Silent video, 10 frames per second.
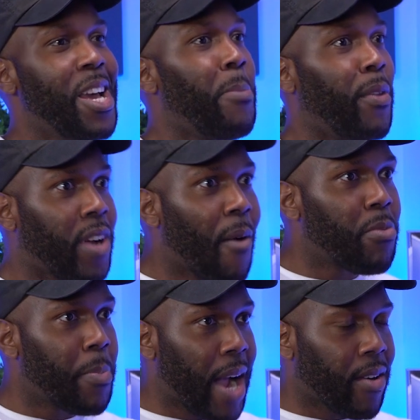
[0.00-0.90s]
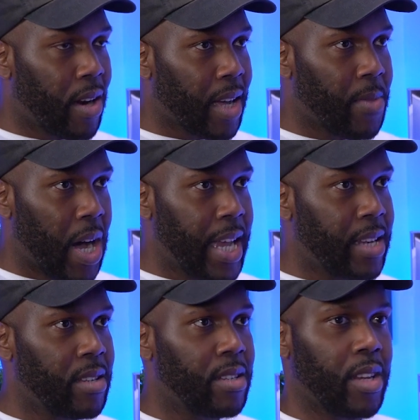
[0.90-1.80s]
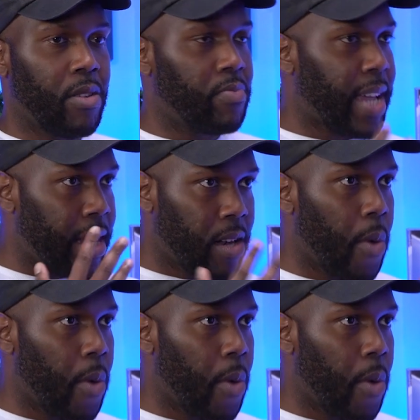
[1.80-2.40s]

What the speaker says: But if you come from a background like mine, again,